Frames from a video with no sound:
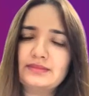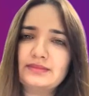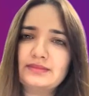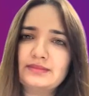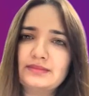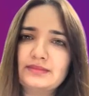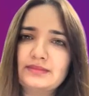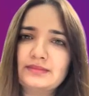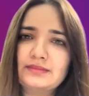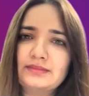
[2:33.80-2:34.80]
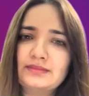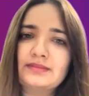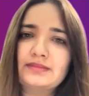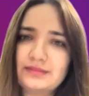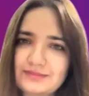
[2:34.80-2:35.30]

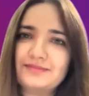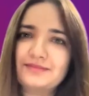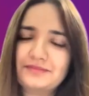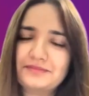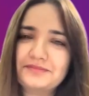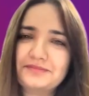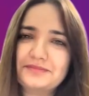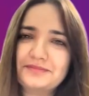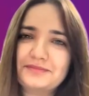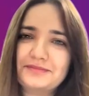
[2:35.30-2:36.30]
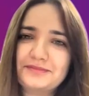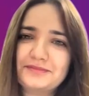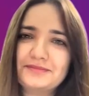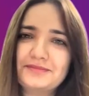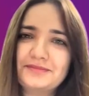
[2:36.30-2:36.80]

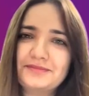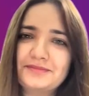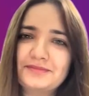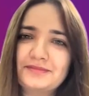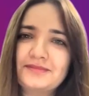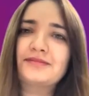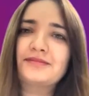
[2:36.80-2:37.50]
This person isn't speaking.